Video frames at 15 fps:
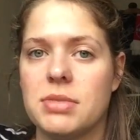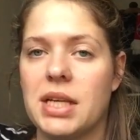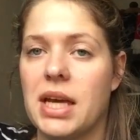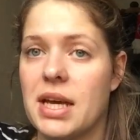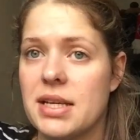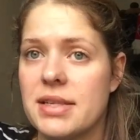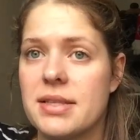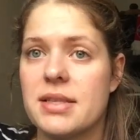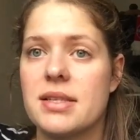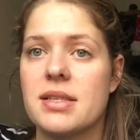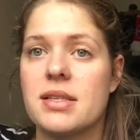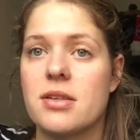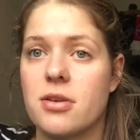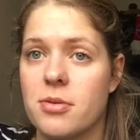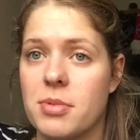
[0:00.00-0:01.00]
I guess this
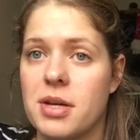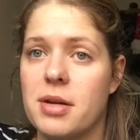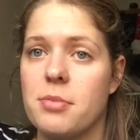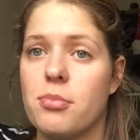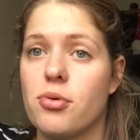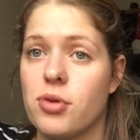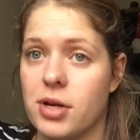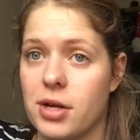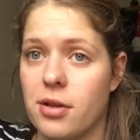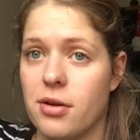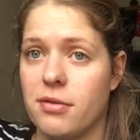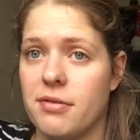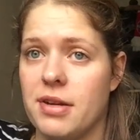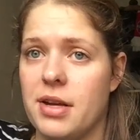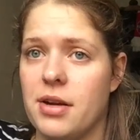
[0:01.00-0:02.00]
is going to be a pretty
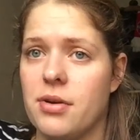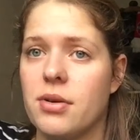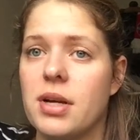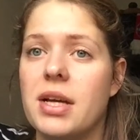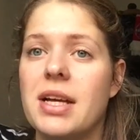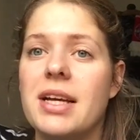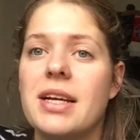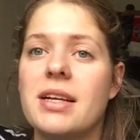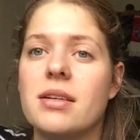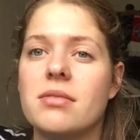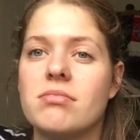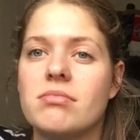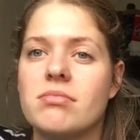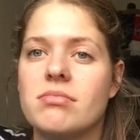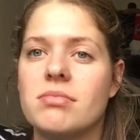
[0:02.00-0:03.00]
long video.
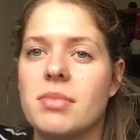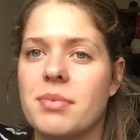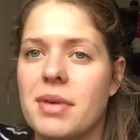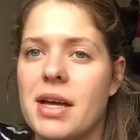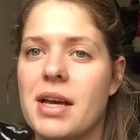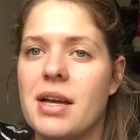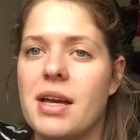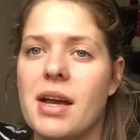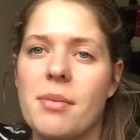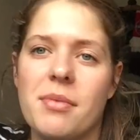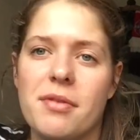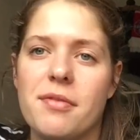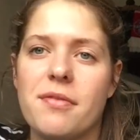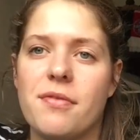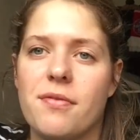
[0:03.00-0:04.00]
I am
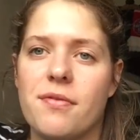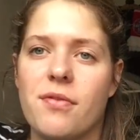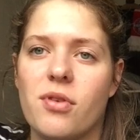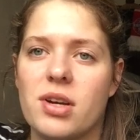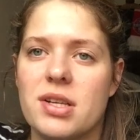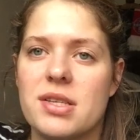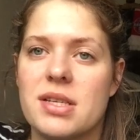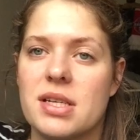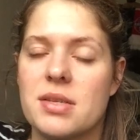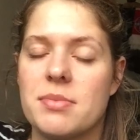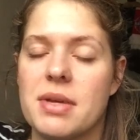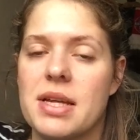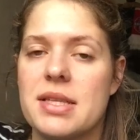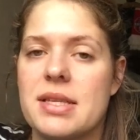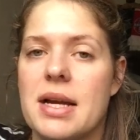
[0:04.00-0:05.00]
at 46
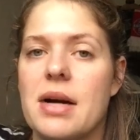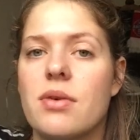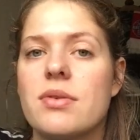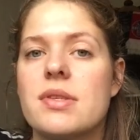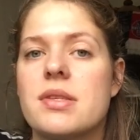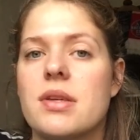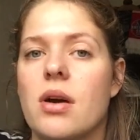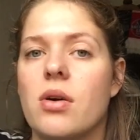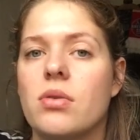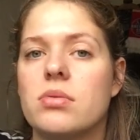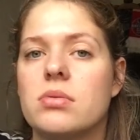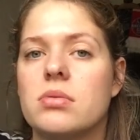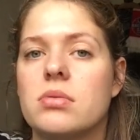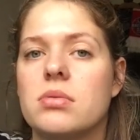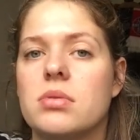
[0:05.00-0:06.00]
minutes now, so
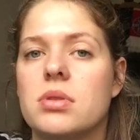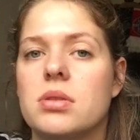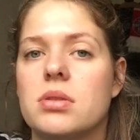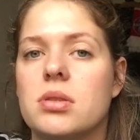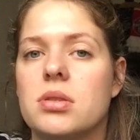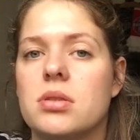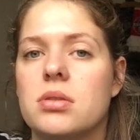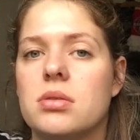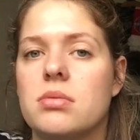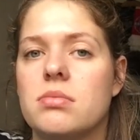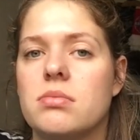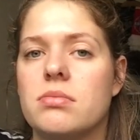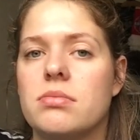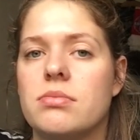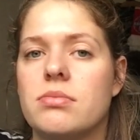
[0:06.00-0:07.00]

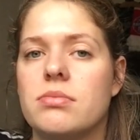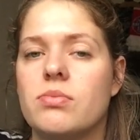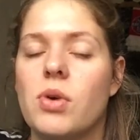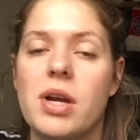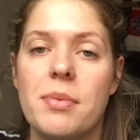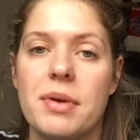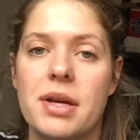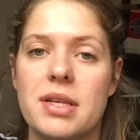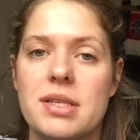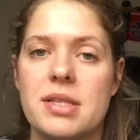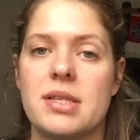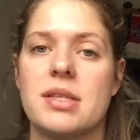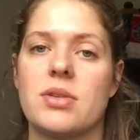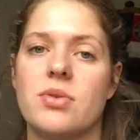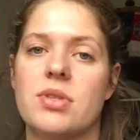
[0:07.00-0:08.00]
what am I going to
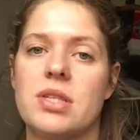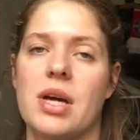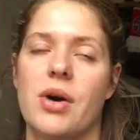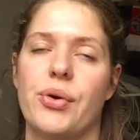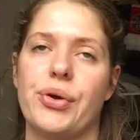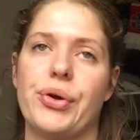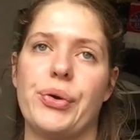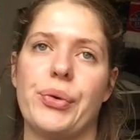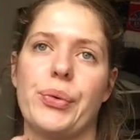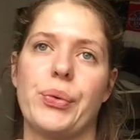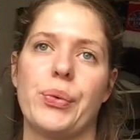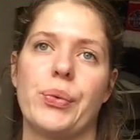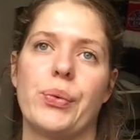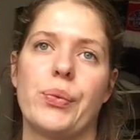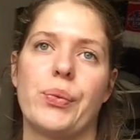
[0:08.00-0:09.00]
still tell
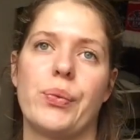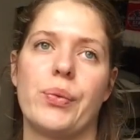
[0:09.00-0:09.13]
you?